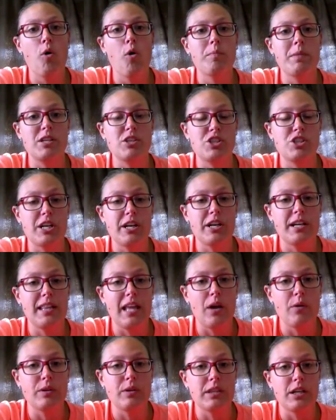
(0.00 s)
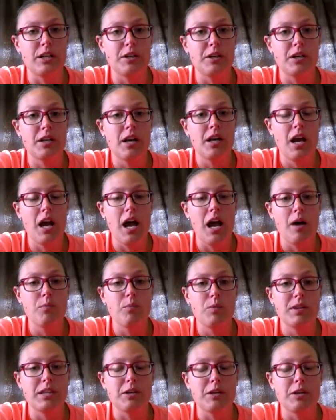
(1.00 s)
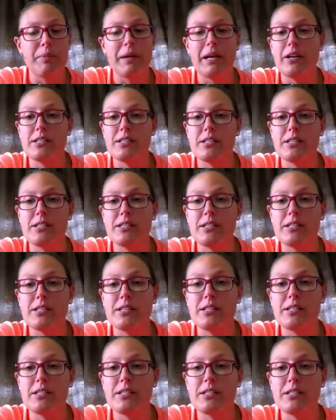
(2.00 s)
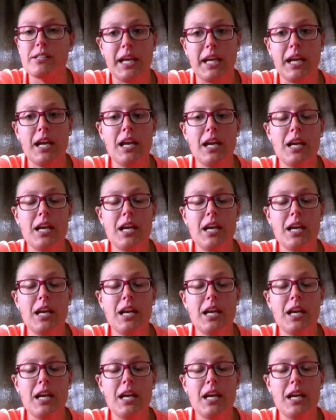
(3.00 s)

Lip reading: and sharing that with their parents and their family.